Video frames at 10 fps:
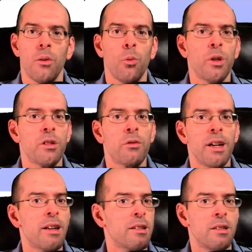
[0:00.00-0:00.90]
which is
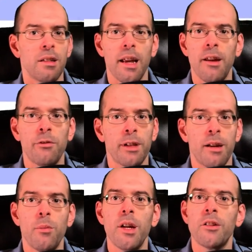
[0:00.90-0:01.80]
right next to A
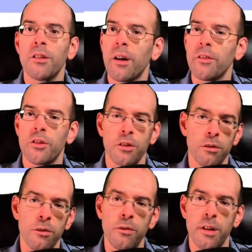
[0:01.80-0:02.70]
flat major on the
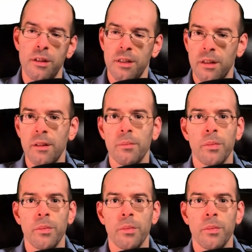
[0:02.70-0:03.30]
circle of fifths.